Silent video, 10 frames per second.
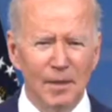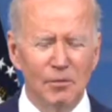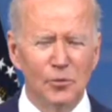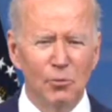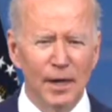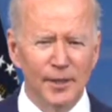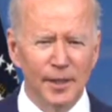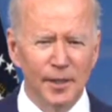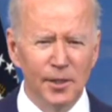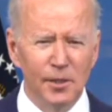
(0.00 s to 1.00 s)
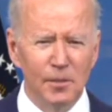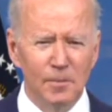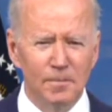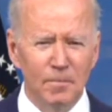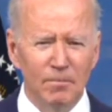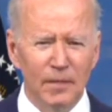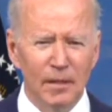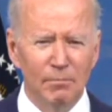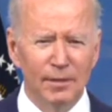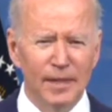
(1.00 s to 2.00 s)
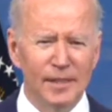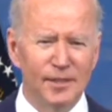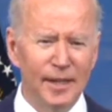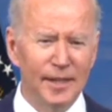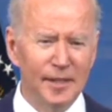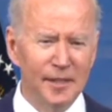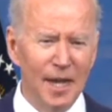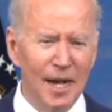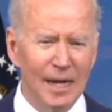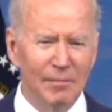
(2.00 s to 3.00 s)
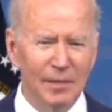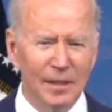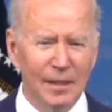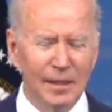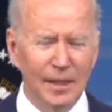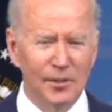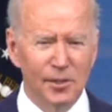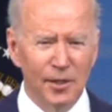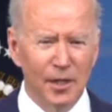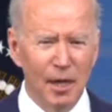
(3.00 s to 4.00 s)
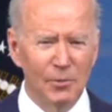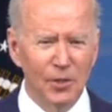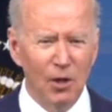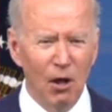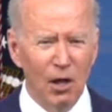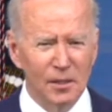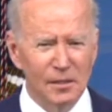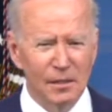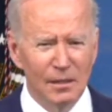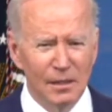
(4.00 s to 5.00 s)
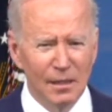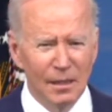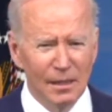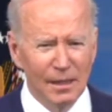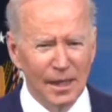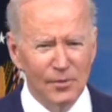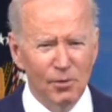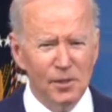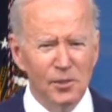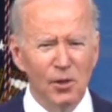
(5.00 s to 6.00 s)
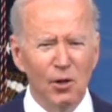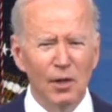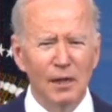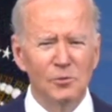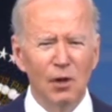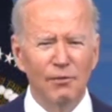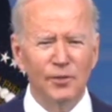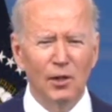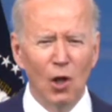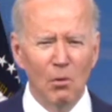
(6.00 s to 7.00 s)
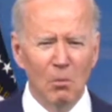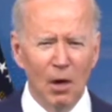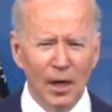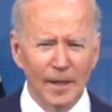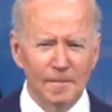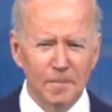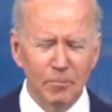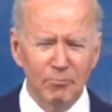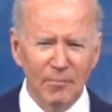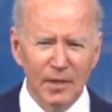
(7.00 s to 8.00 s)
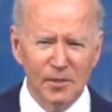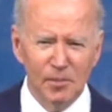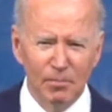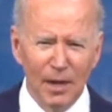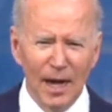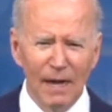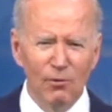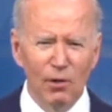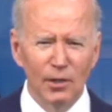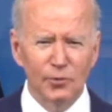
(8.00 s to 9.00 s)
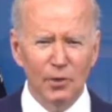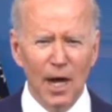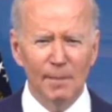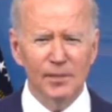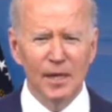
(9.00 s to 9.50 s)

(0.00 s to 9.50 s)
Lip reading: It was the right thing to do. But I said at the time, it's going to come with a cost. As Russian oil comes off the global market, supply of oil drops